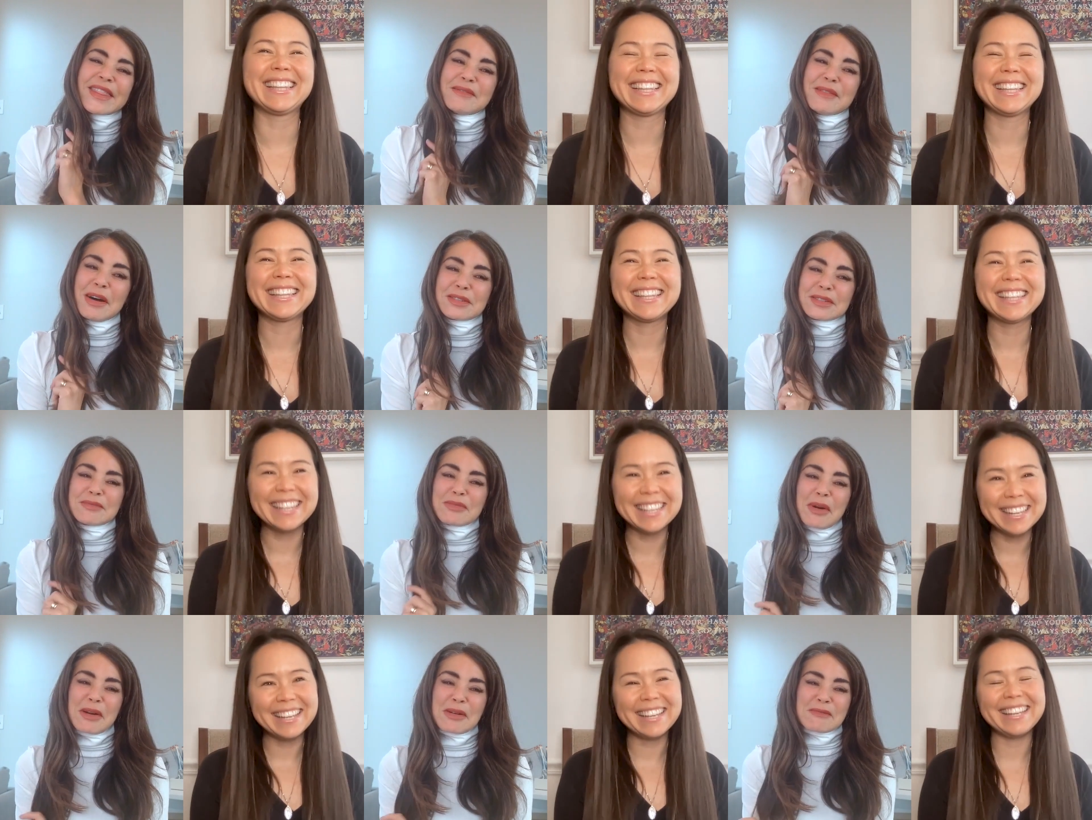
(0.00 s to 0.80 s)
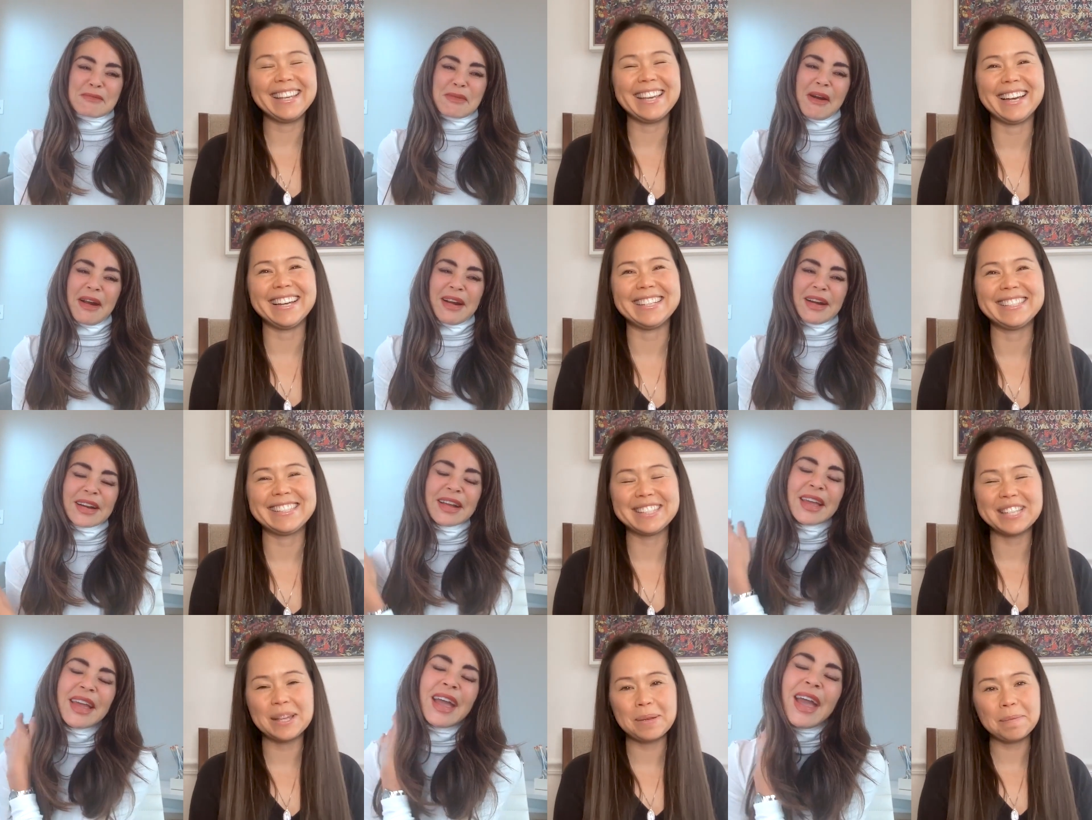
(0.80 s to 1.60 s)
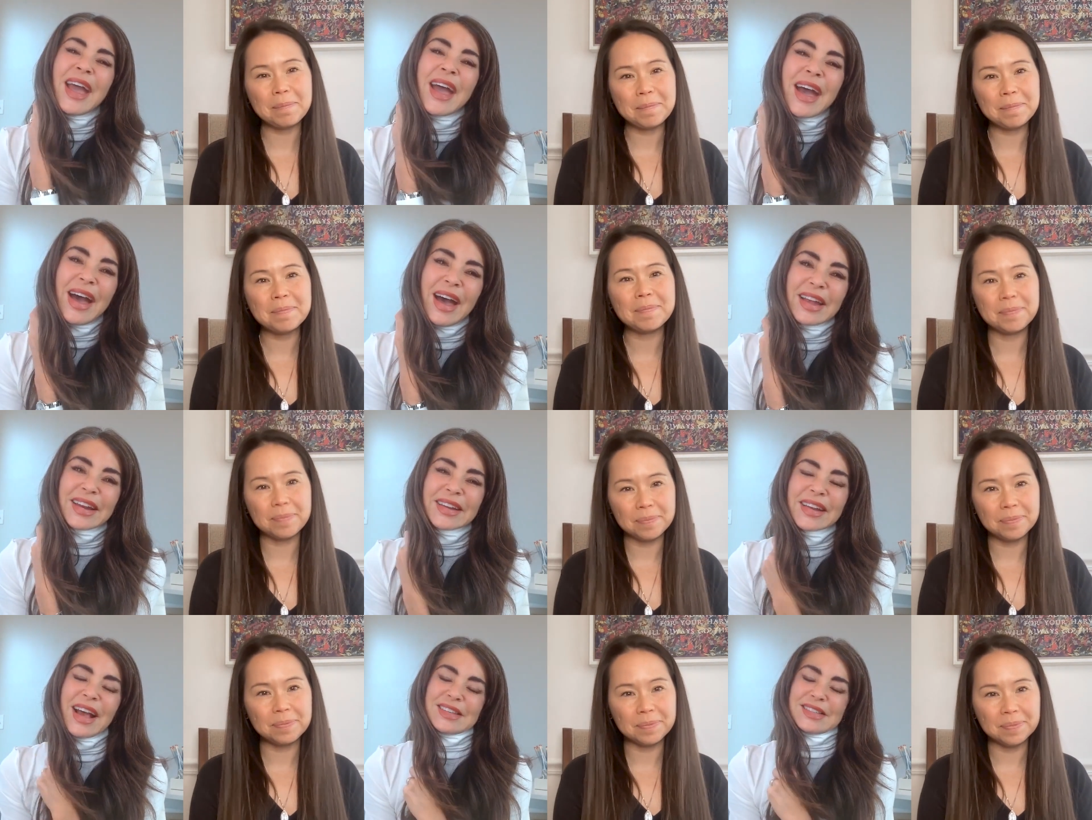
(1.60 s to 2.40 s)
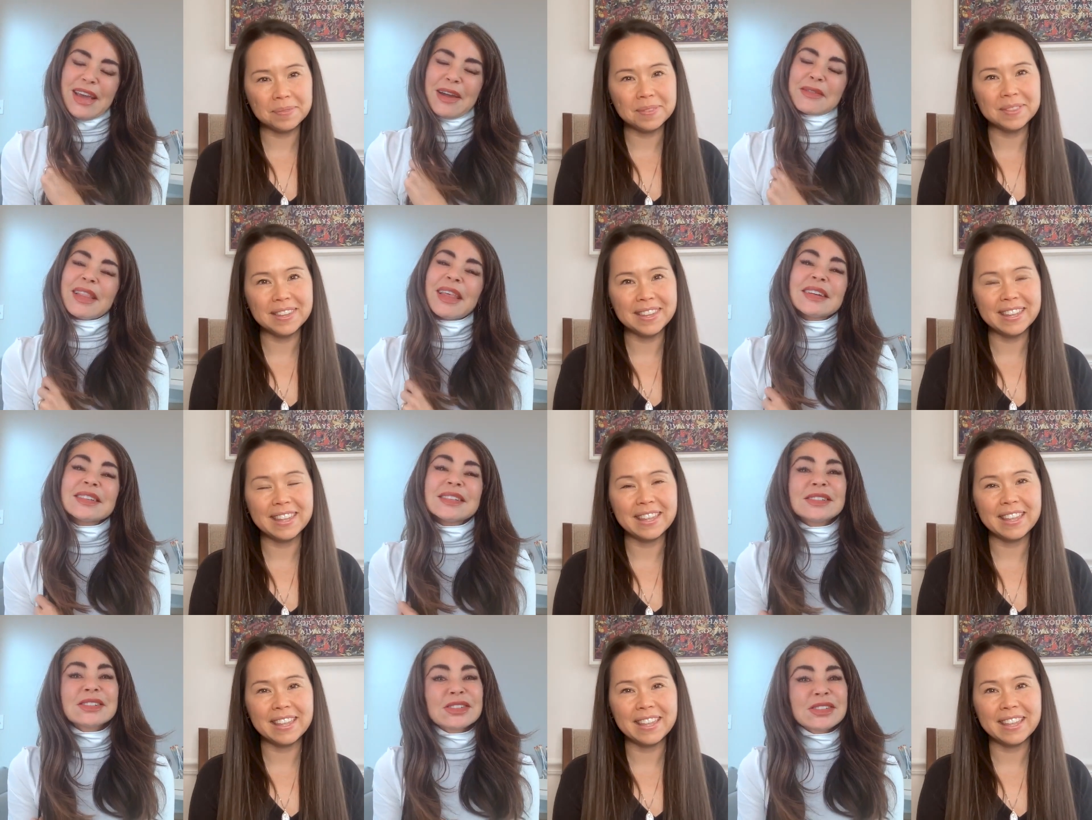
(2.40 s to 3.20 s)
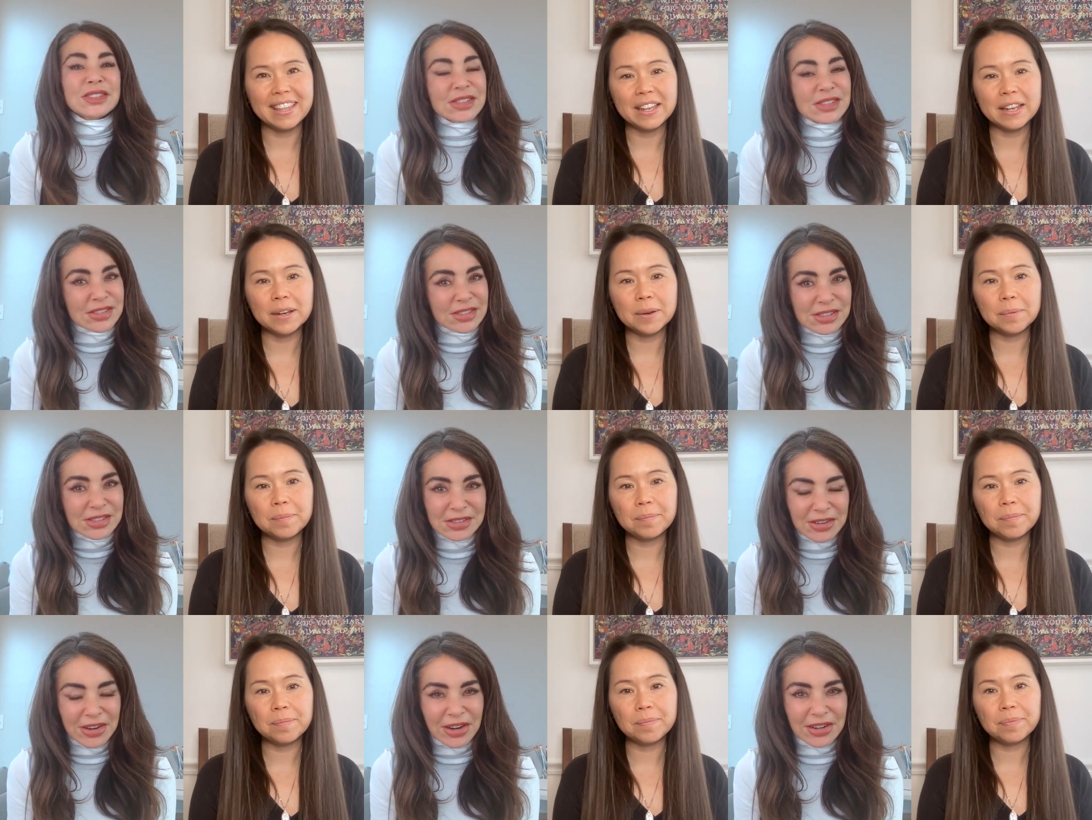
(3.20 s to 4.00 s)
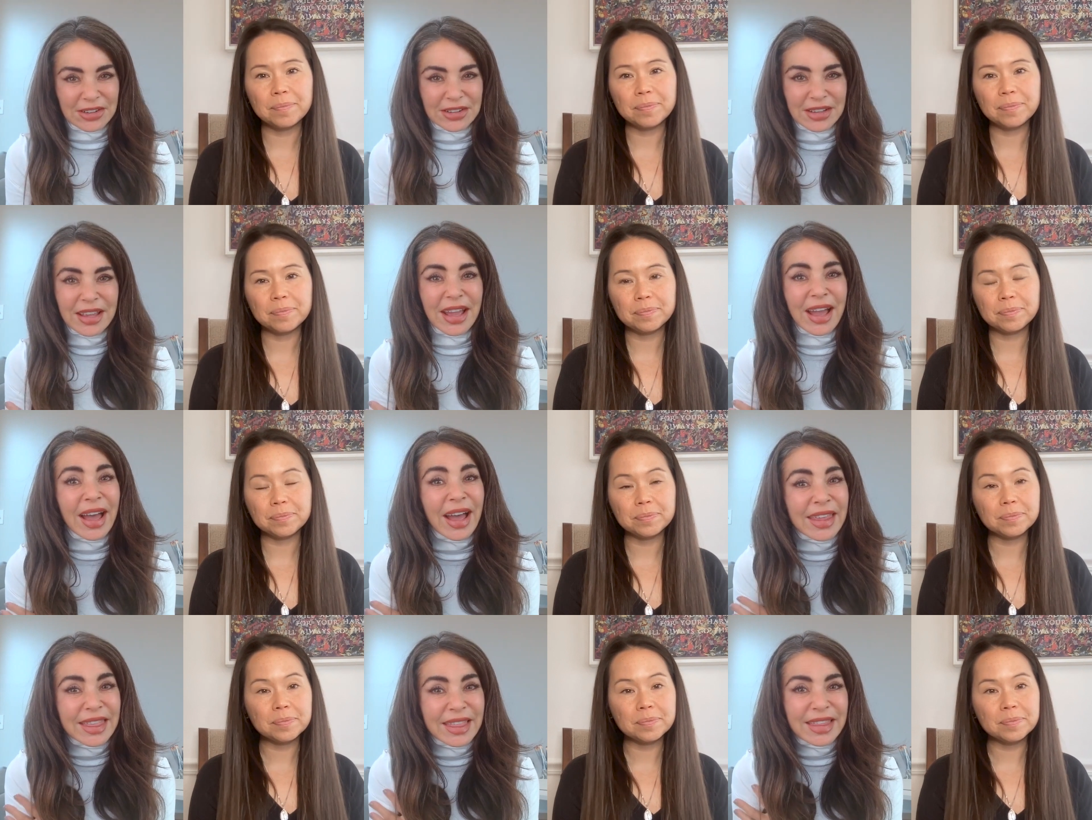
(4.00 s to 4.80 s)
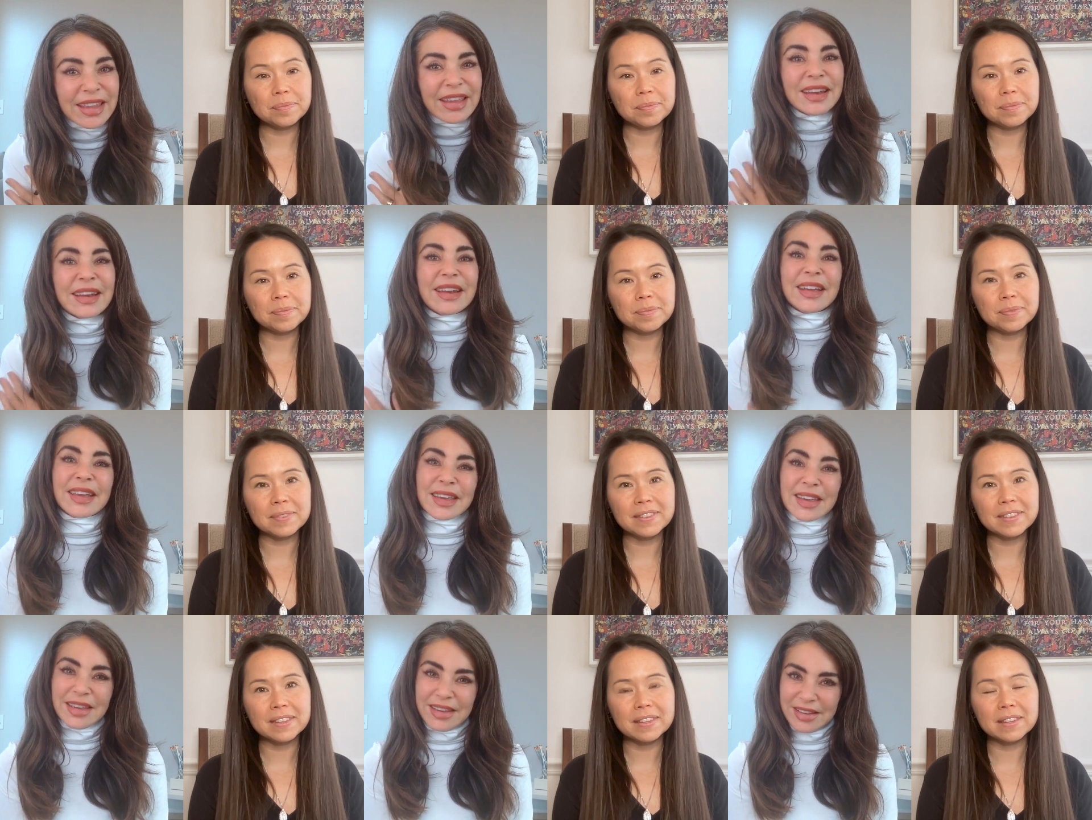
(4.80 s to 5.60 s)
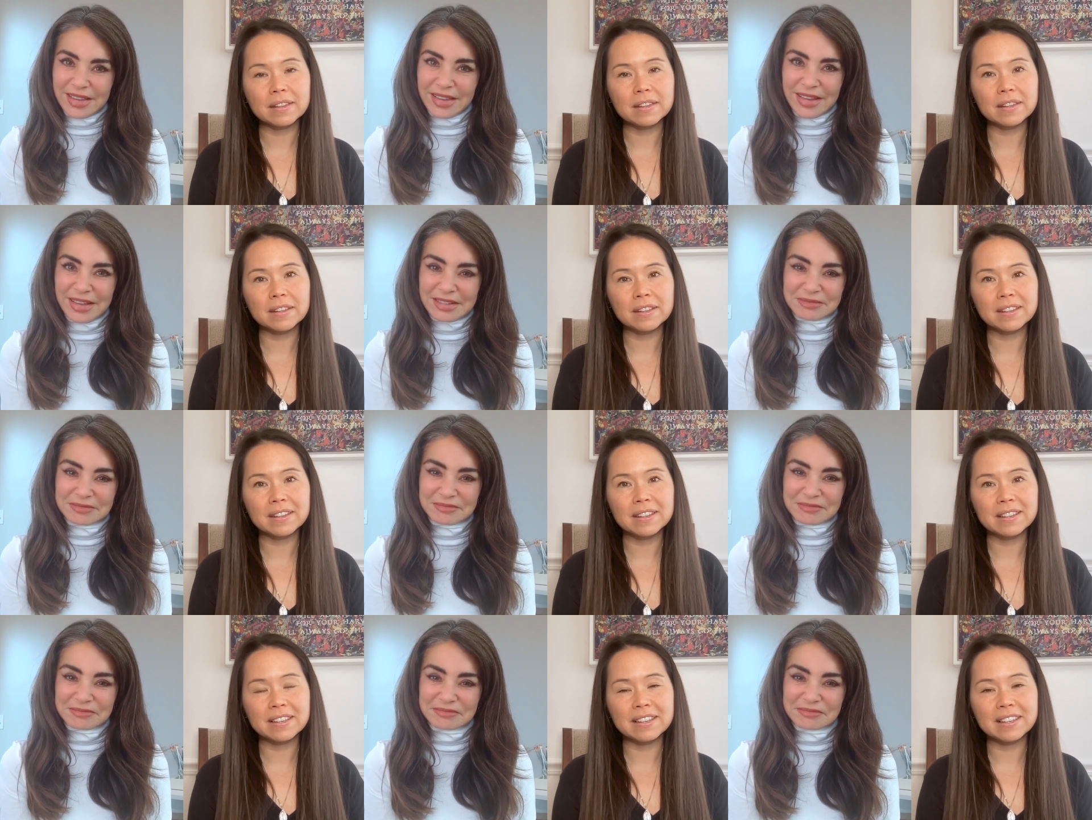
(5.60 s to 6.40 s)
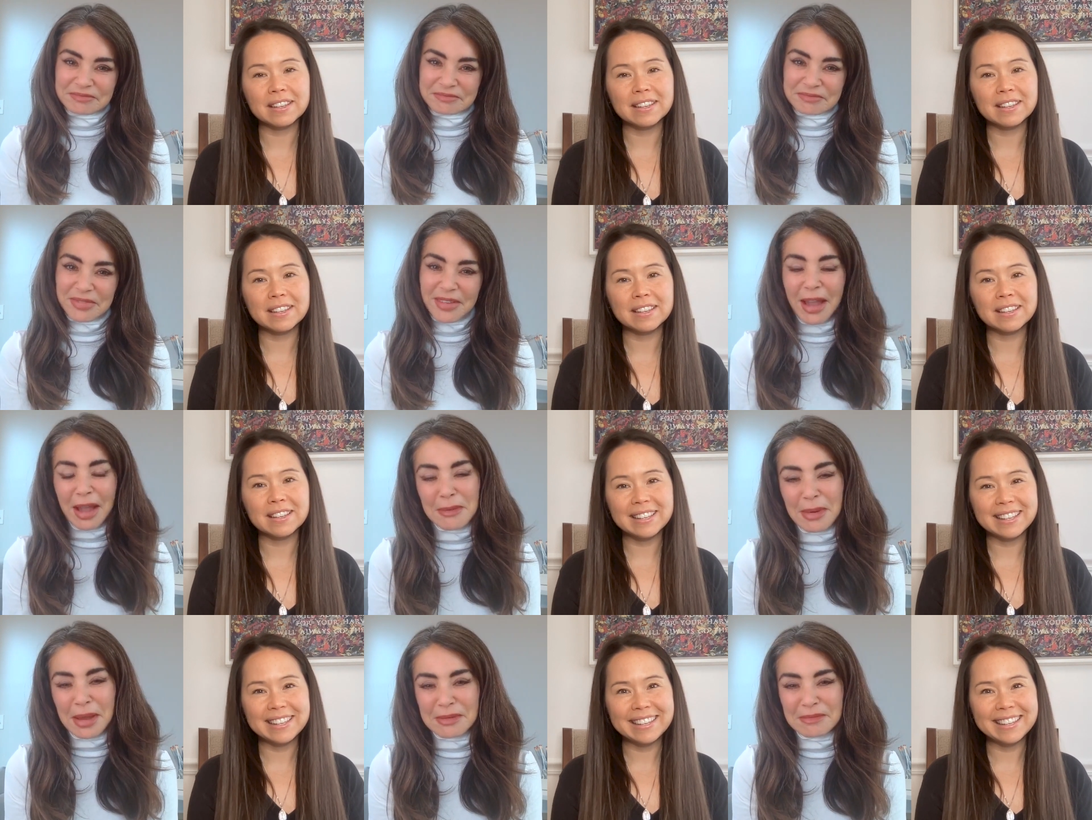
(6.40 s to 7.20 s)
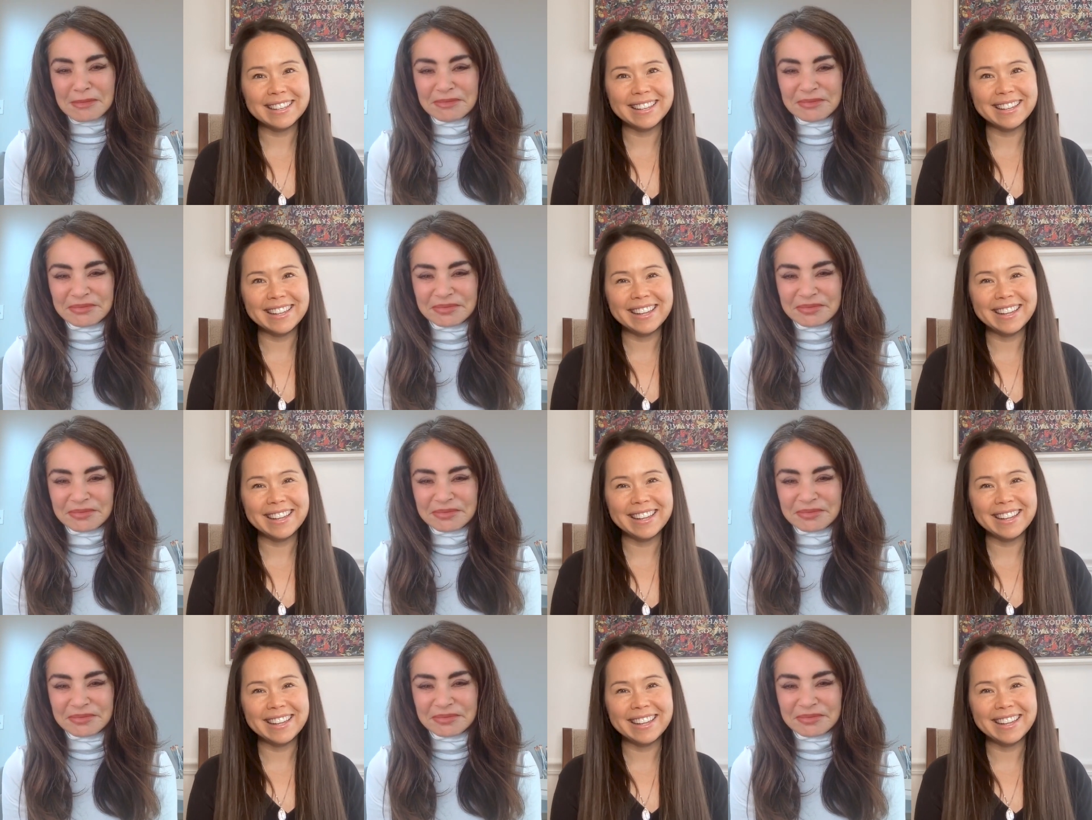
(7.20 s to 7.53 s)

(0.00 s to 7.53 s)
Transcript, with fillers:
Speaker 1: the most important part. And yes, I would like to introduce to you all Kathleen Healy. Hi, babe